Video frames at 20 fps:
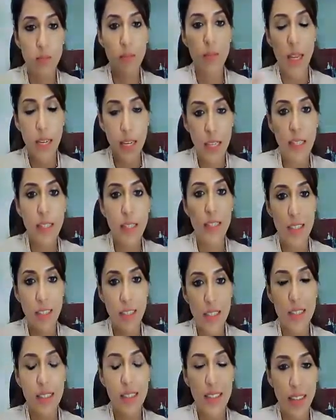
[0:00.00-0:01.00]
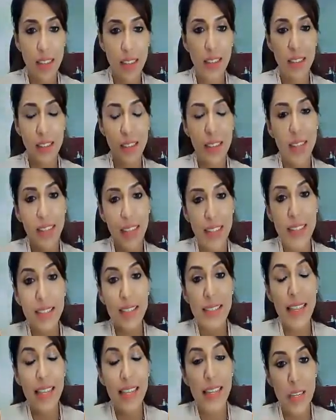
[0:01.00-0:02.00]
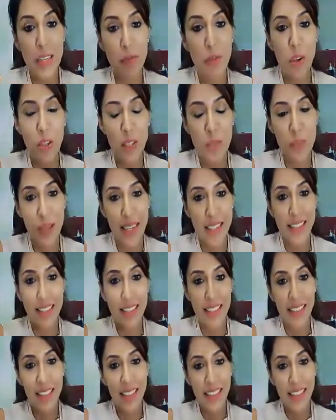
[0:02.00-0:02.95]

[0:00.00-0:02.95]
telling us it's like a divorce matter.